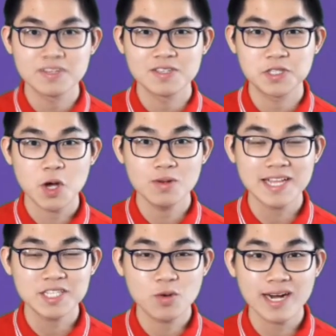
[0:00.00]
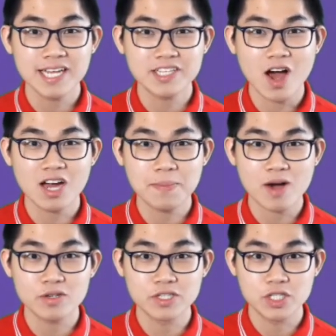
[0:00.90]
So let's quickly talk
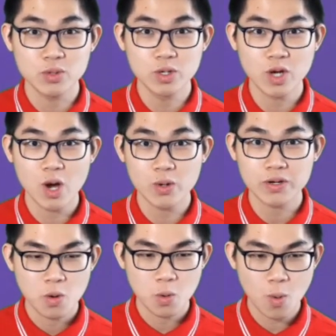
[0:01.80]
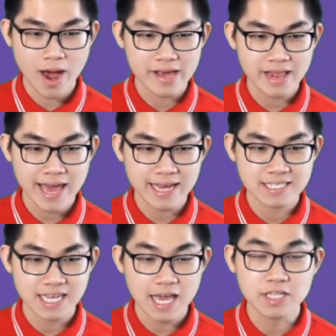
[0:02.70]
about the pseudocode. While
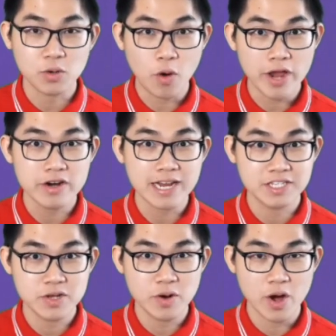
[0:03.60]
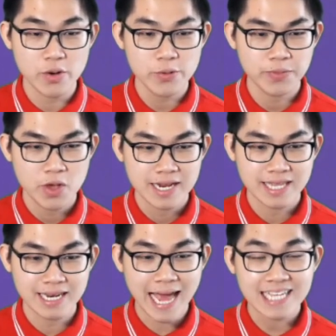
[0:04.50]
x is greater than 0,
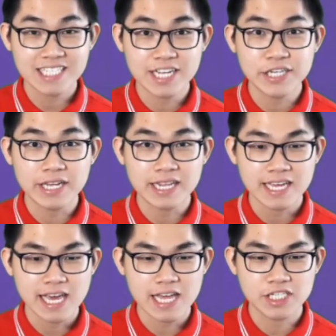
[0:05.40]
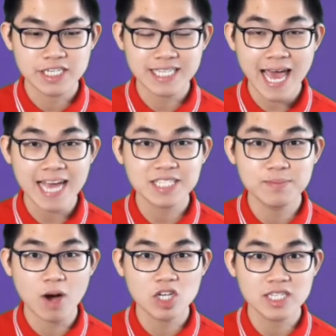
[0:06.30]
the last digit is just x
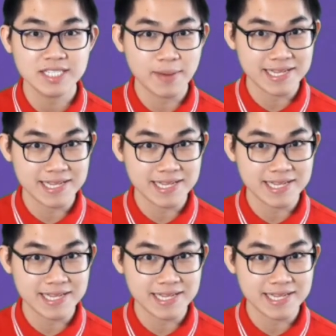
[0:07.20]
modulus by